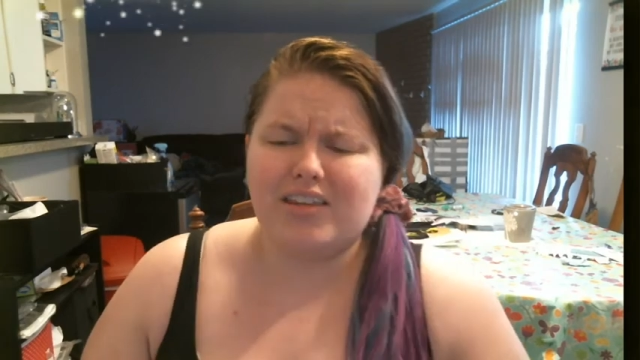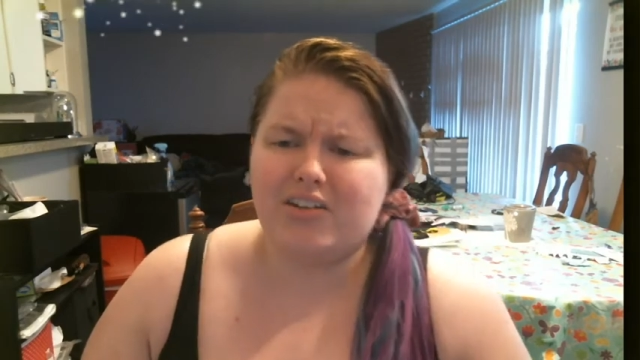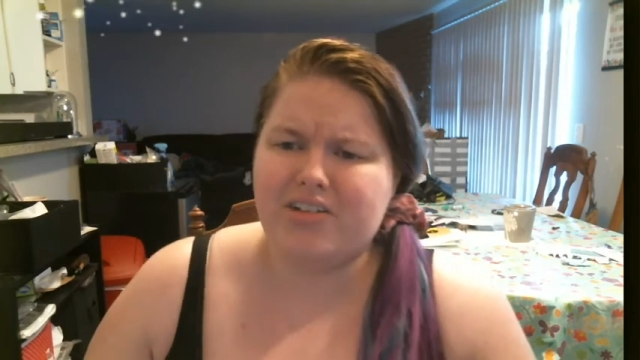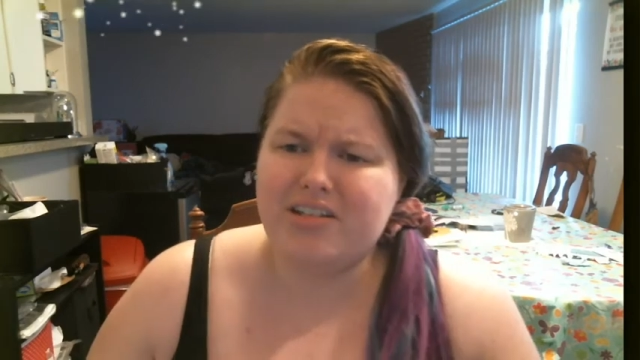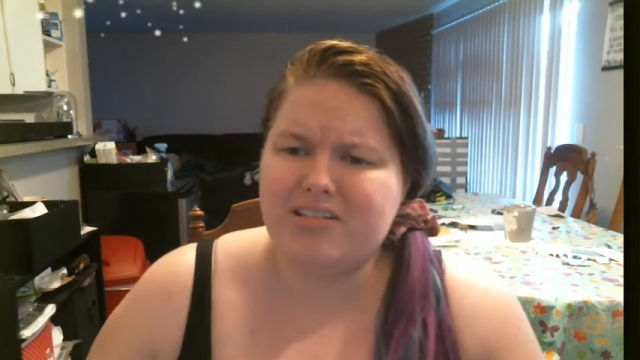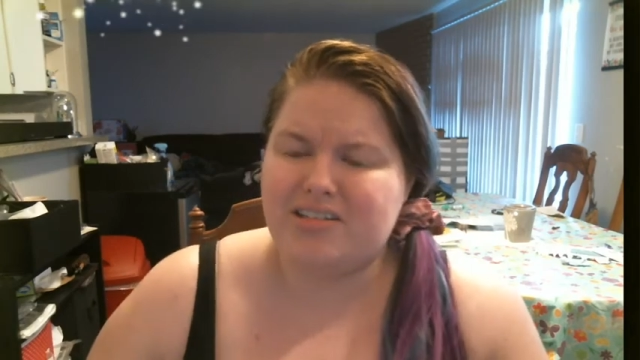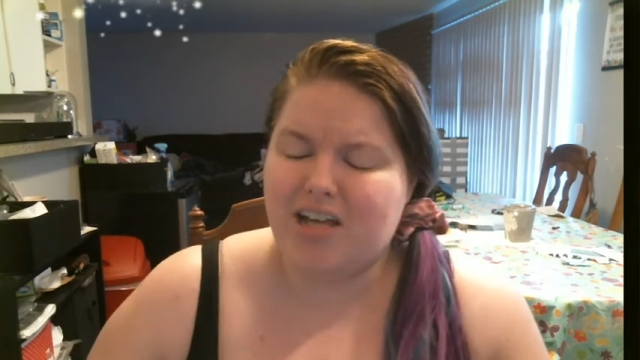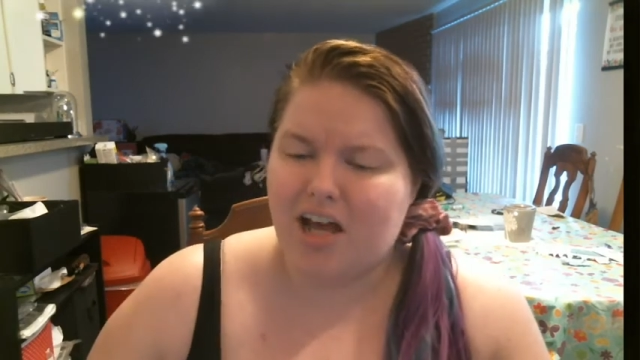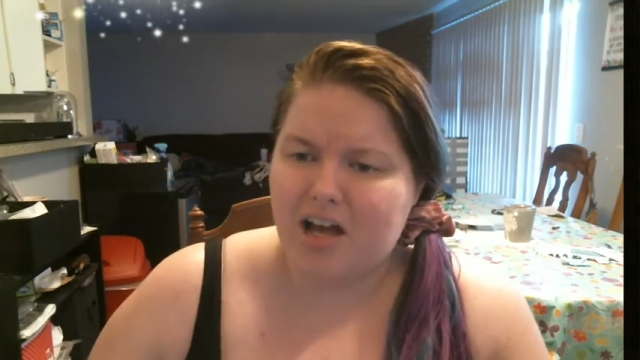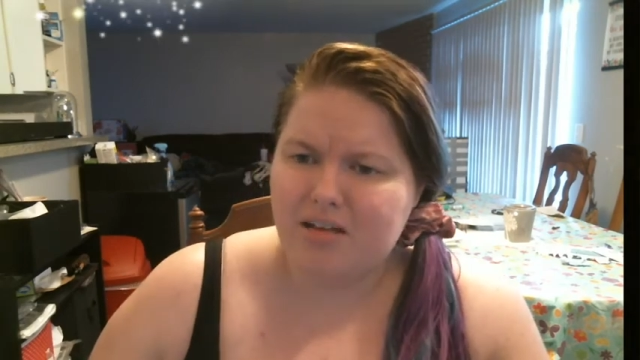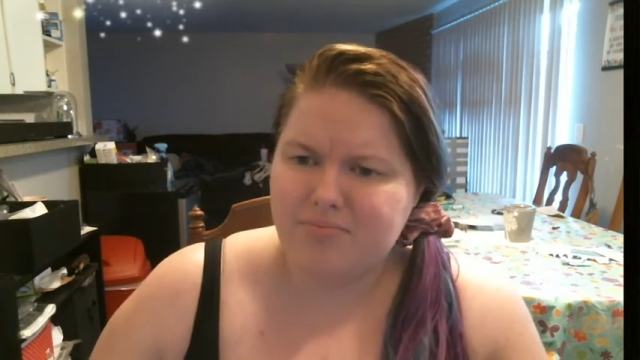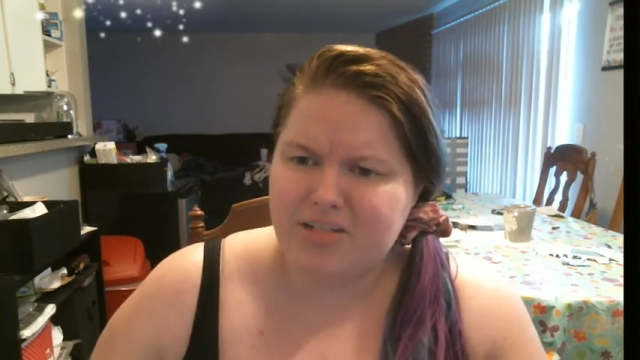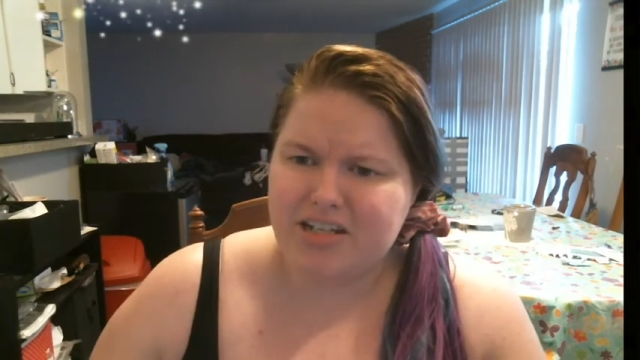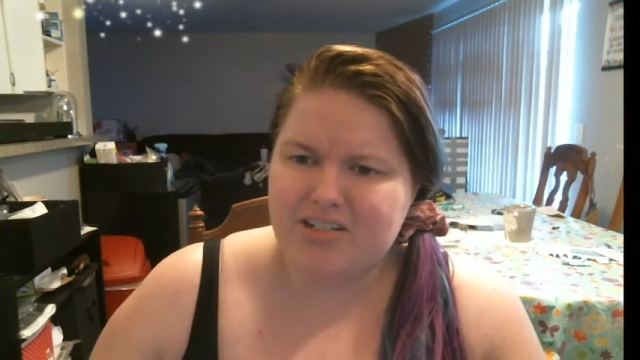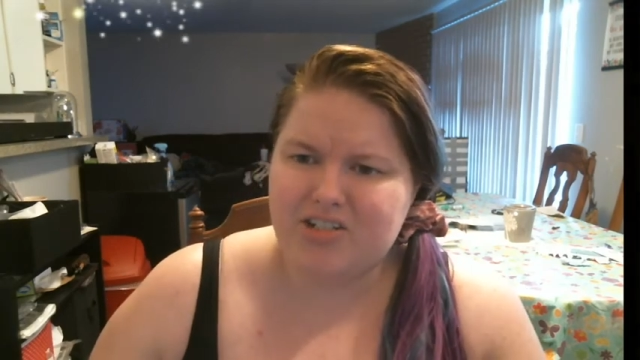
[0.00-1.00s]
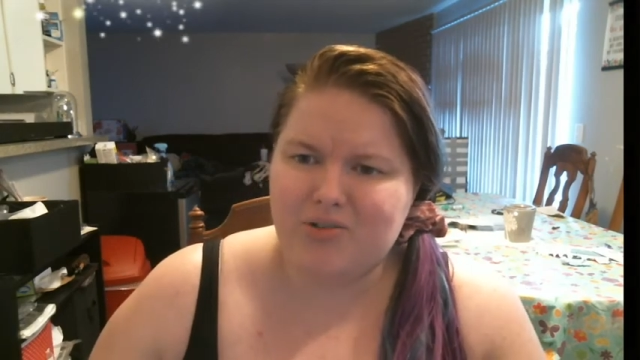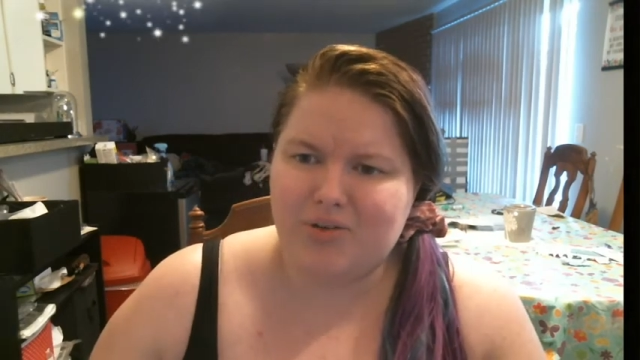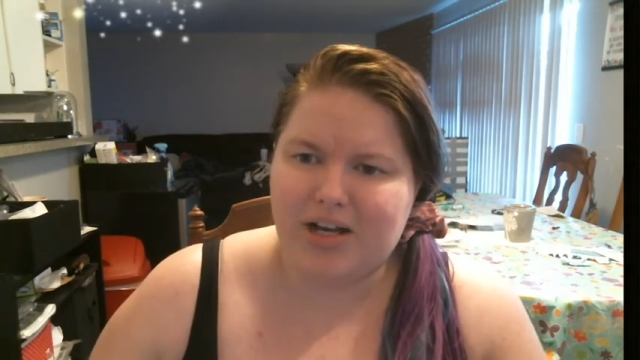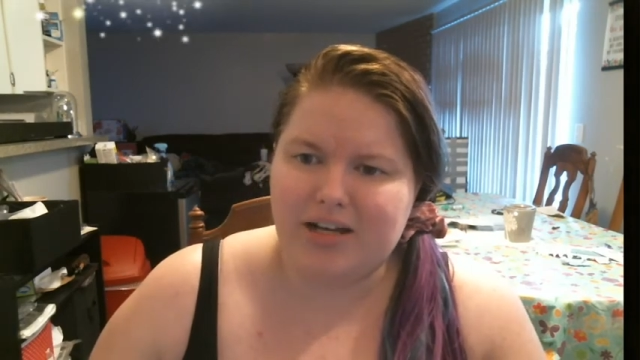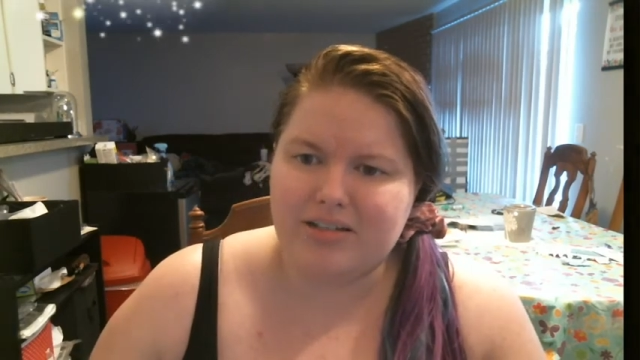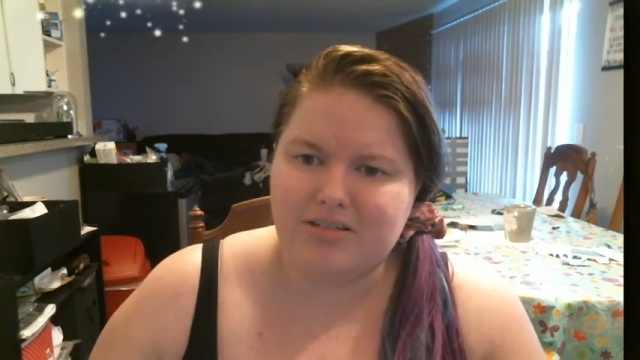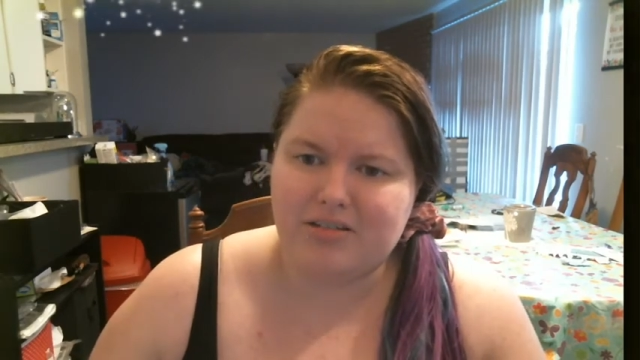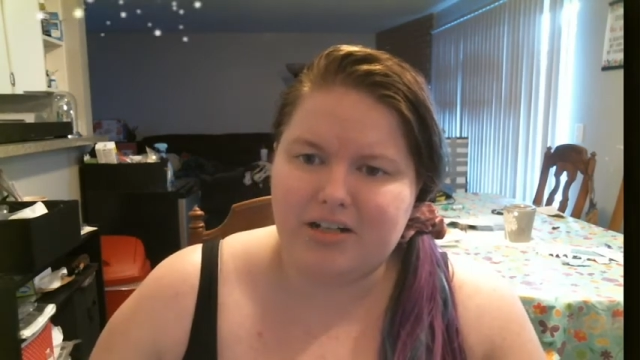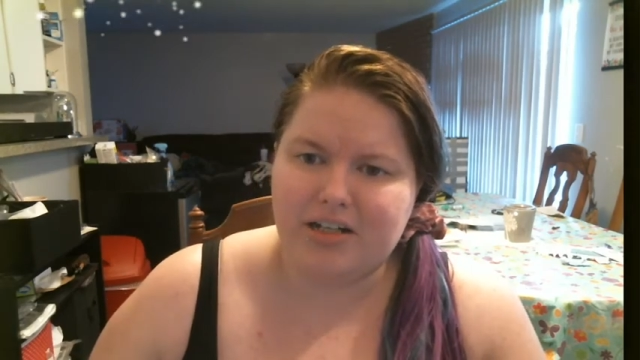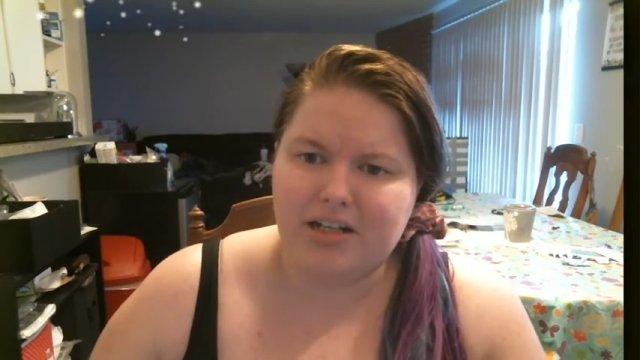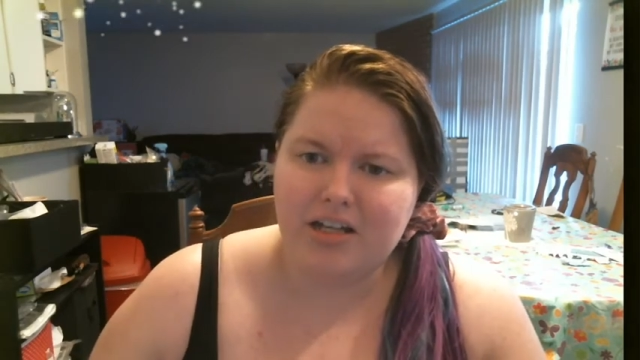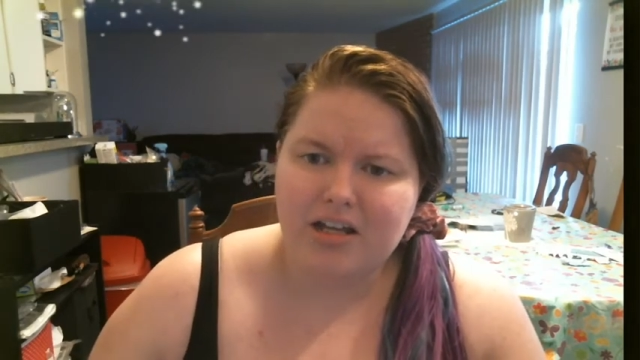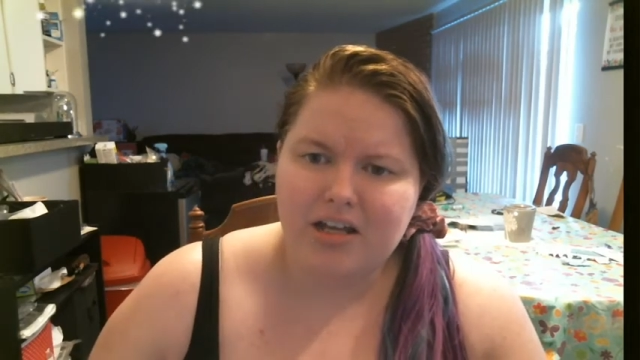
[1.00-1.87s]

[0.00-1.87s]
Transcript: there is to update you guys on.